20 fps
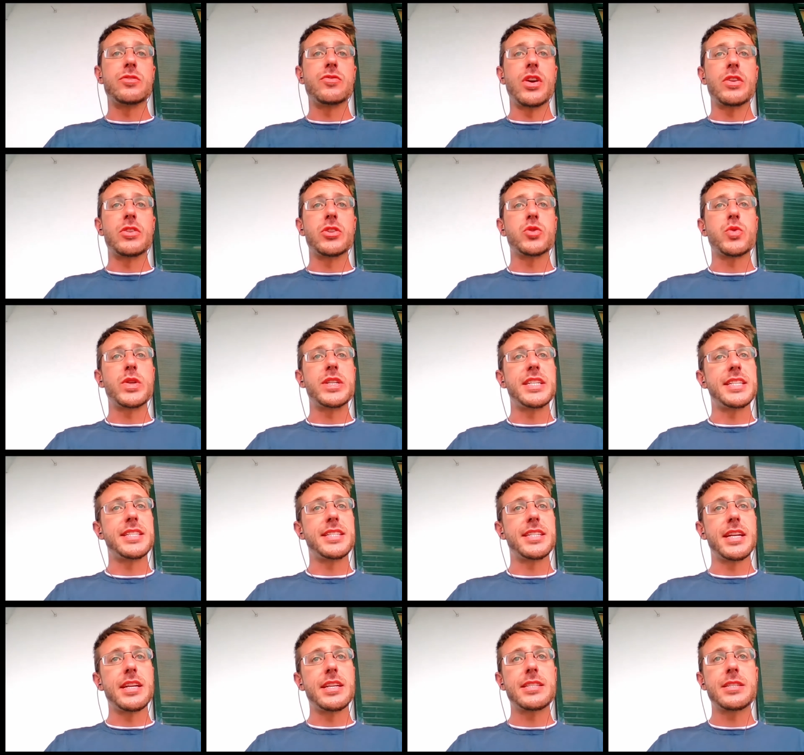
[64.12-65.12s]
it's around
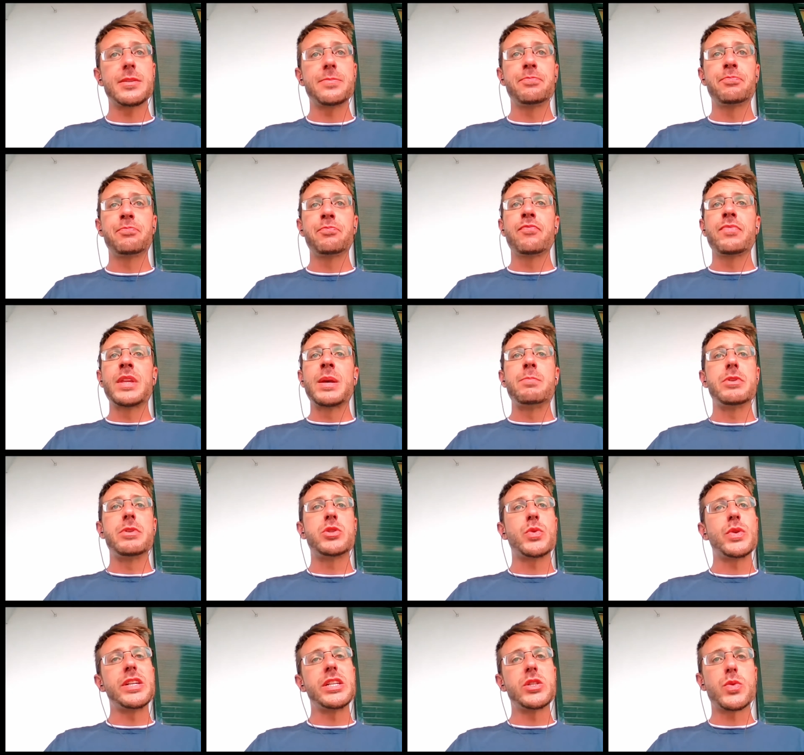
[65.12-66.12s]
26,
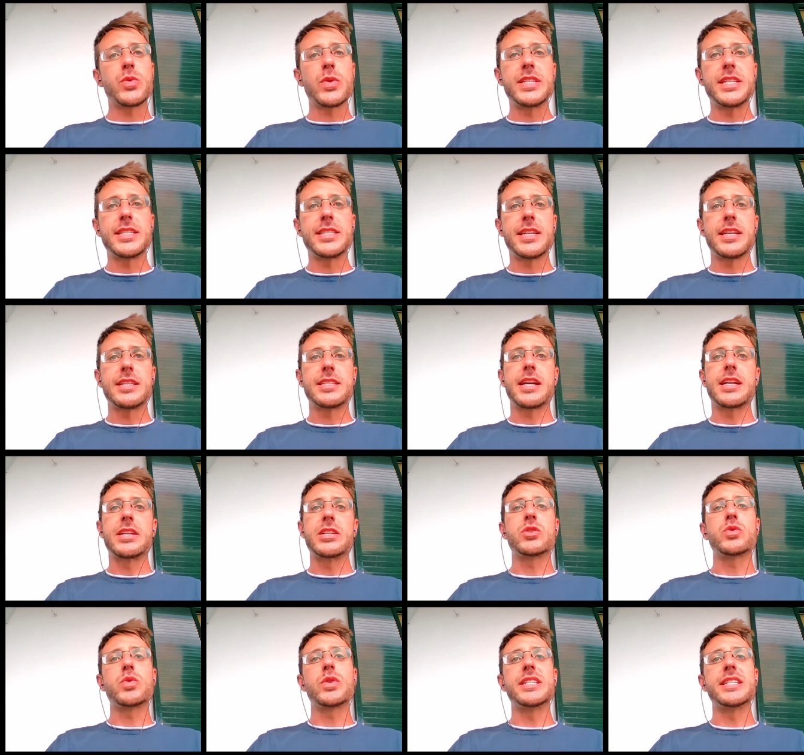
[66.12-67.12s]
between 26
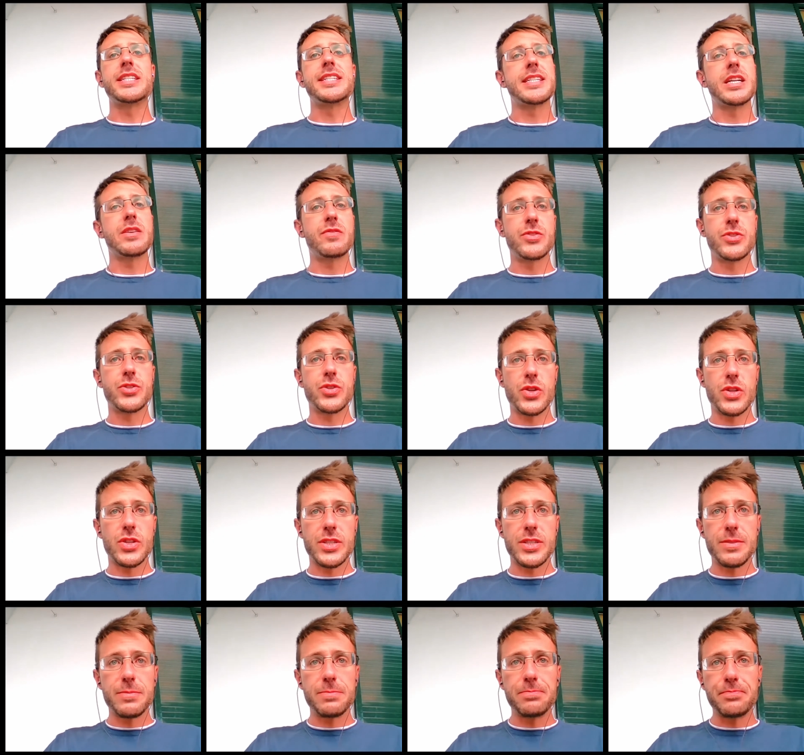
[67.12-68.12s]
and
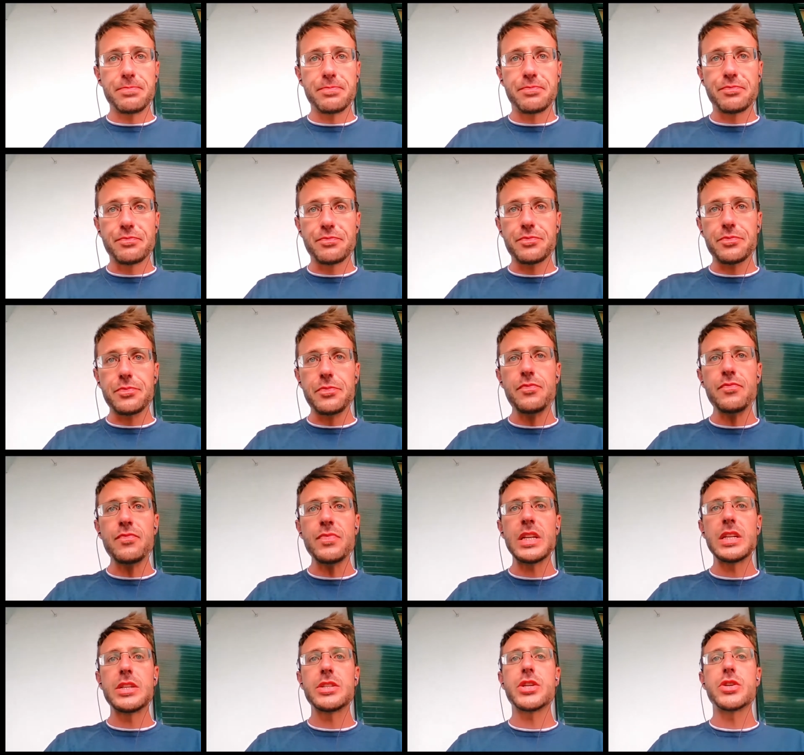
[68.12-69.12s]
$27.
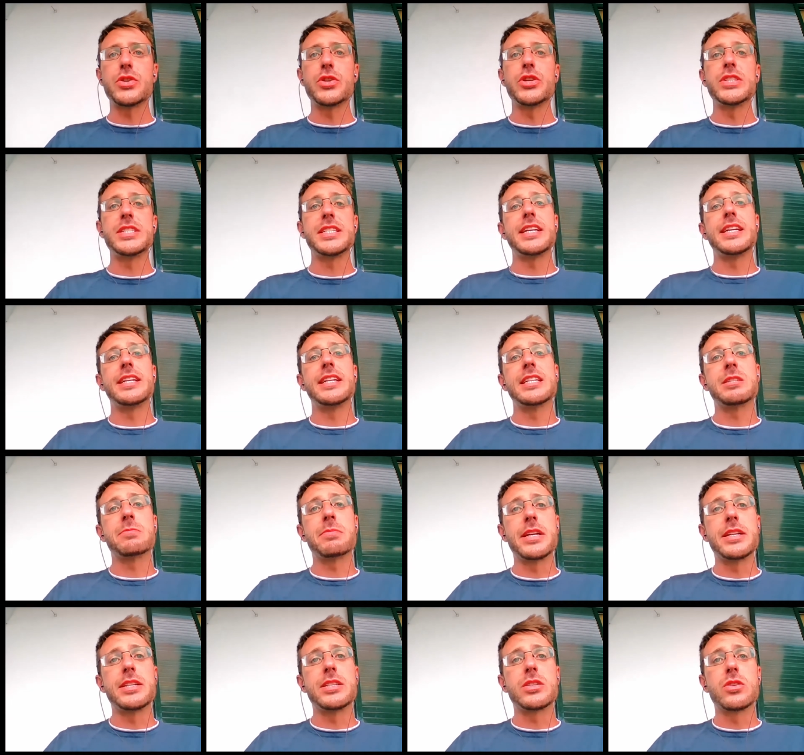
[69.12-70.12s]
So you see, in the
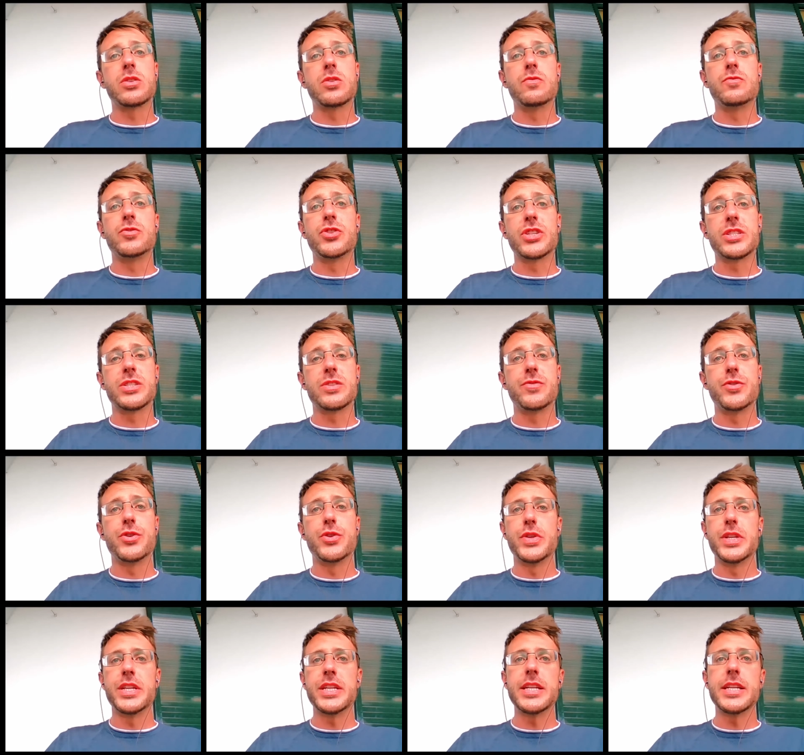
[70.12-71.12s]
space of just a
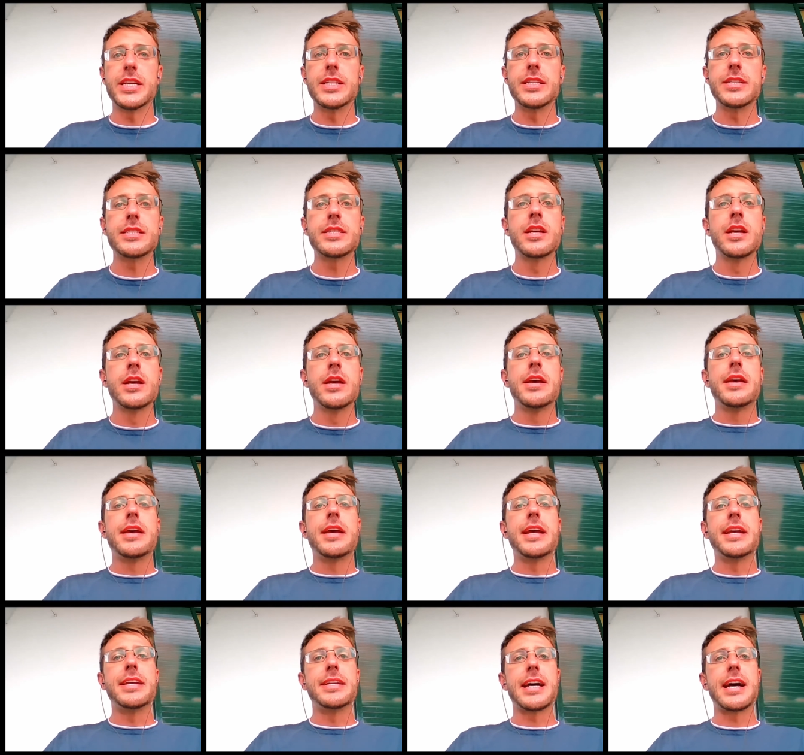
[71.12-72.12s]
few years,
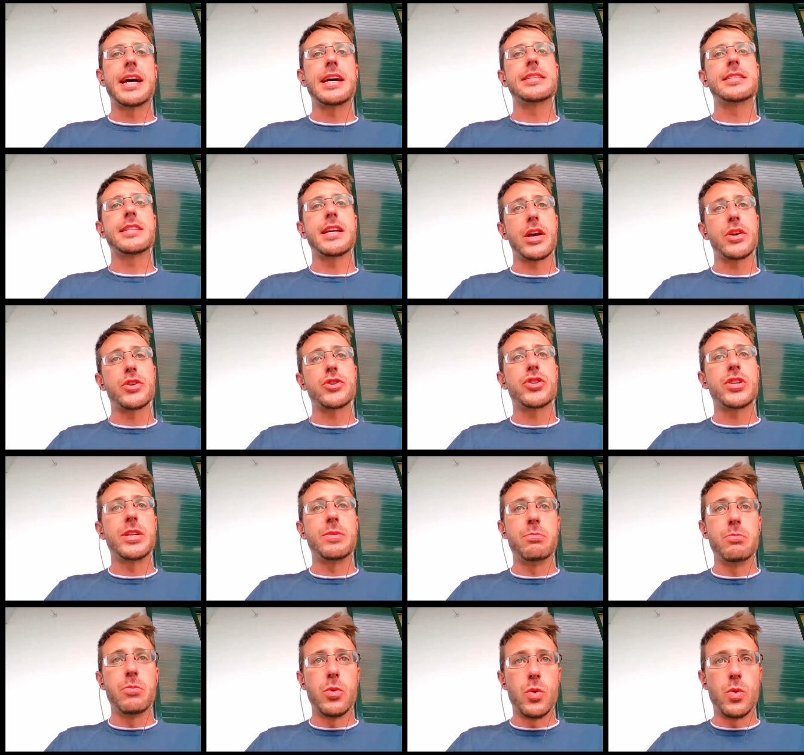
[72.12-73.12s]
it has
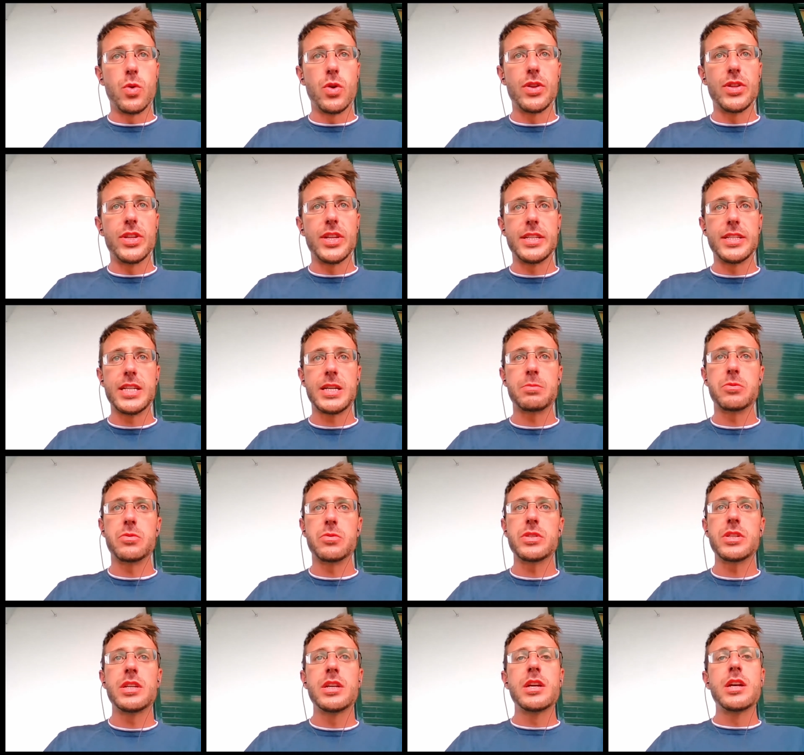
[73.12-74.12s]
actually more than
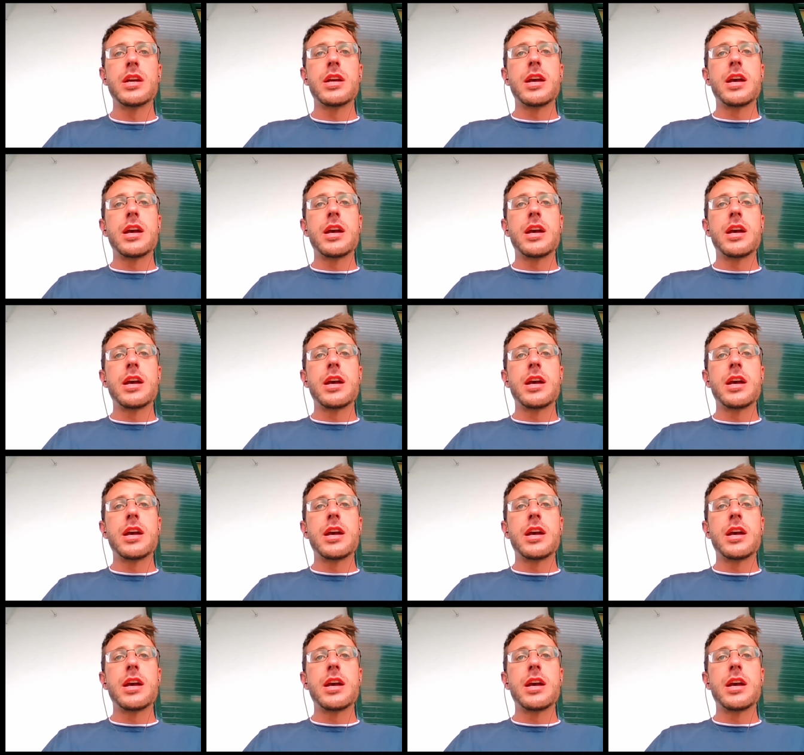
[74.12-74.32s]
doubled.